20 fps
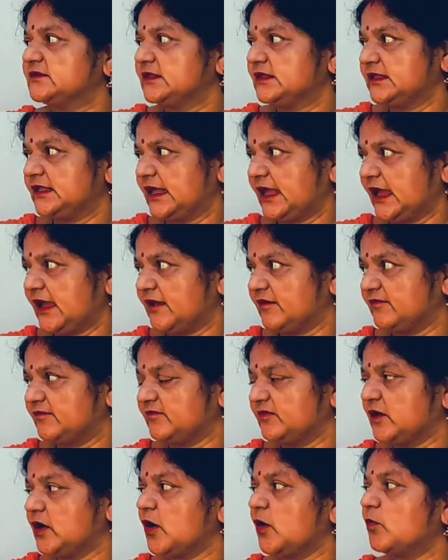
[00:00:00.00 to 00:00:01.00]
if they
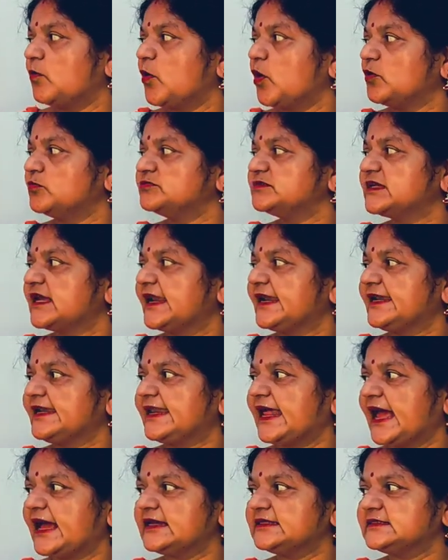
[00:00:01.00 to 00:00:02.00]
have moms
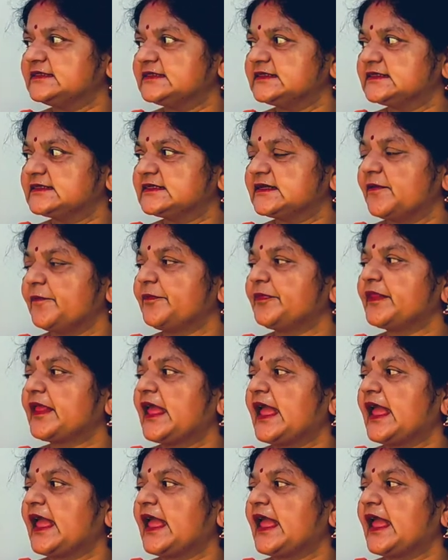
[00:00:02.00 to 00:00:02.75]
and dads,